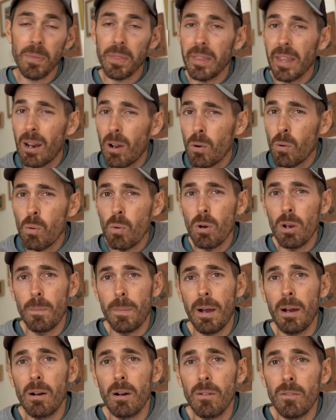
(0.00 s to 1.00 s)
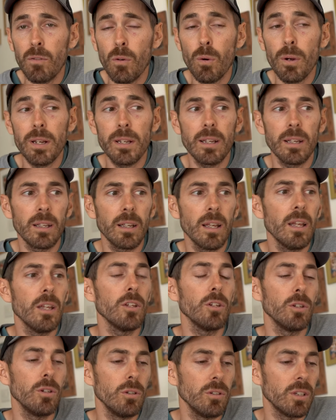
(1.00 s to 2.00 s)
they're all about avoiding
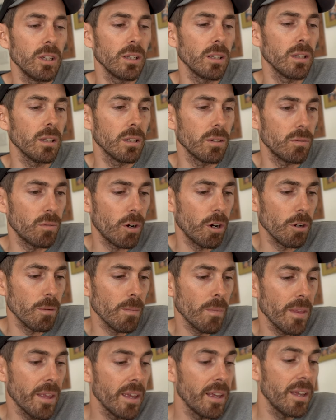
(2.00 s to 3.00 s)
using the rope.